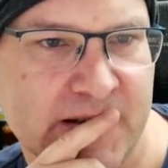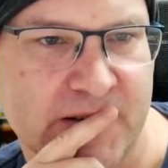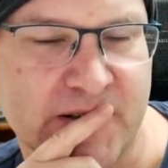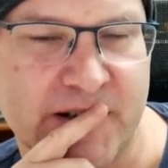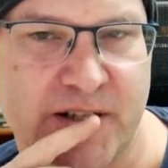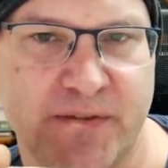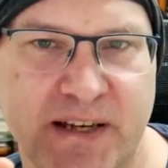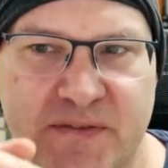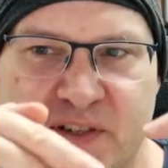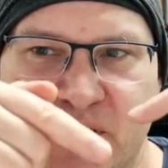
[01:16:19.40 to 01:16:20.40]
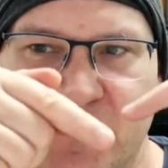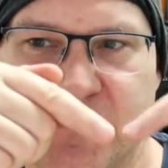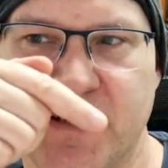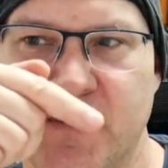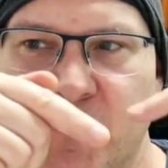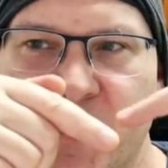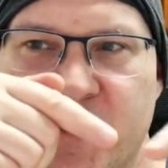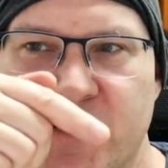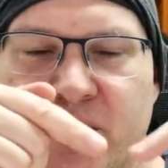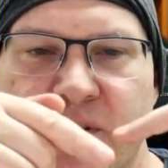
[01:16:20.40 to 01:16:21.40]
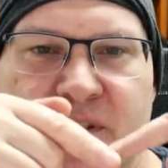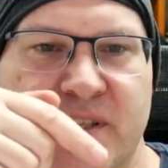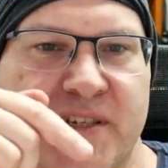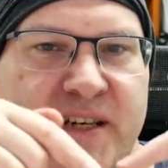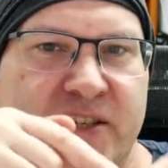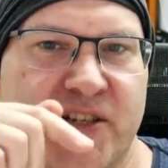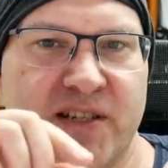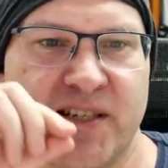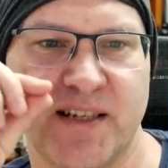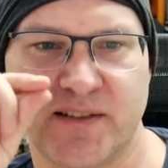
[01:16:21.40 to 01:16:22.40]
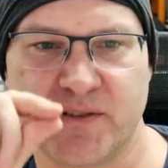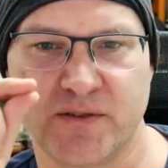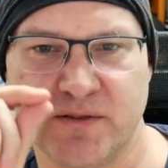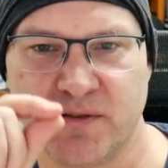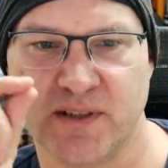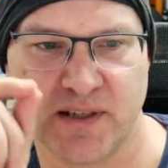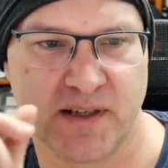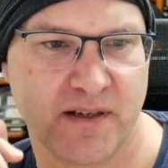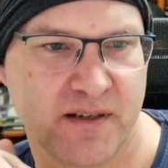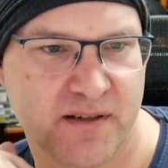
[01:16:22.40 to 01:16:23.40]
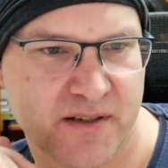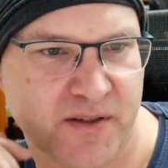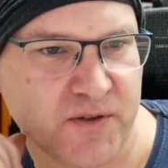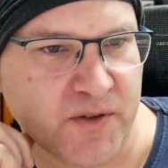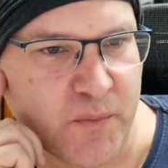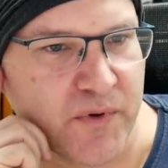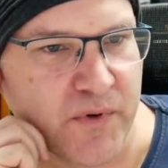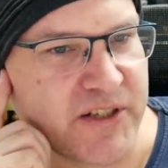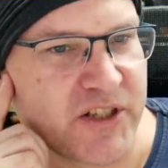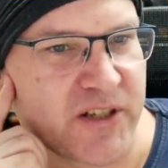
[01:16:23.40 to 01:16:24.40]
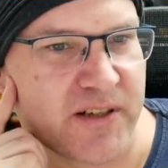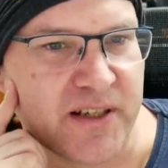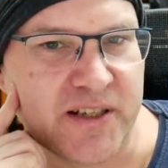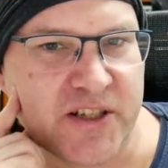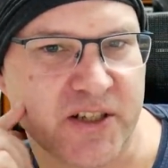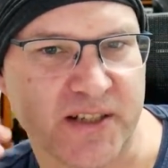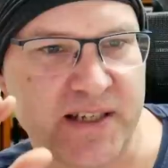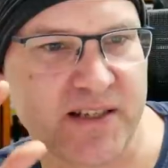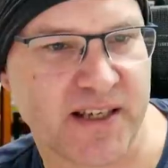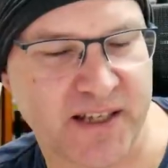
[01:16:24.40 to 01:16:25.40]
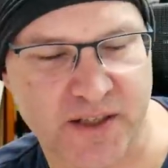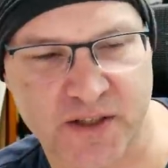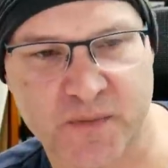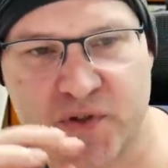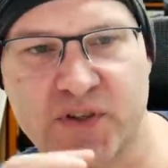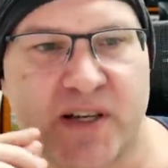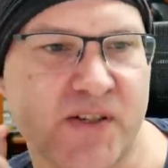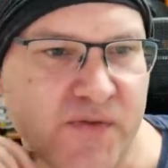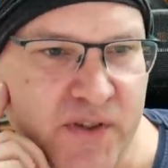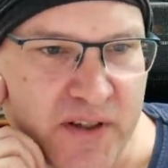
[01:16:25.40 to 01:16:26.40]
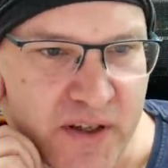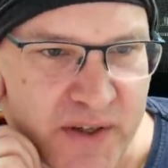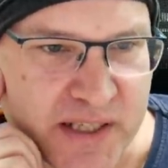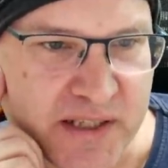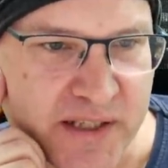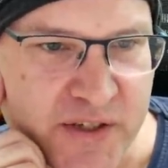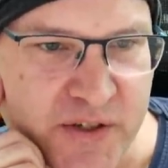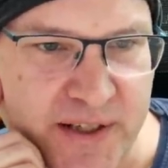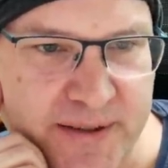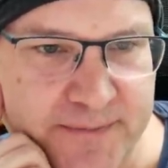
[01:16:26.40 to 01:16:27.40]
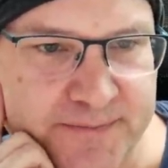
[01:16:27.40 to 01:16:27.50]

Although you often have to sort of brush it across and touch it to get a little solder bridge initially to get the thermal transfer going into the joint.